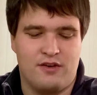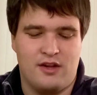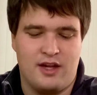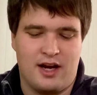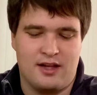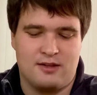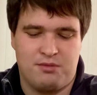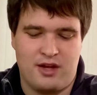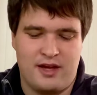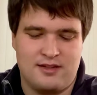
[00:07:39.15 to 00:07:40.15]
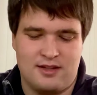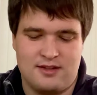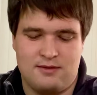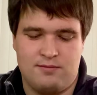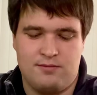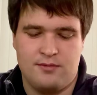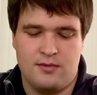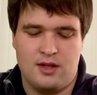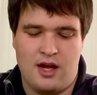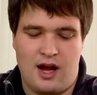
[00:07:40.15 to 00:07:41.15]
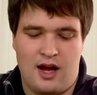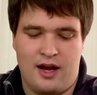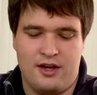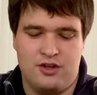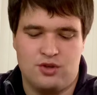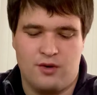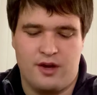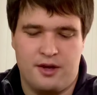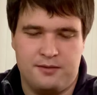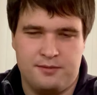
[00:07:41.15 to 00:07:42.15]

got its place. I enjoy it.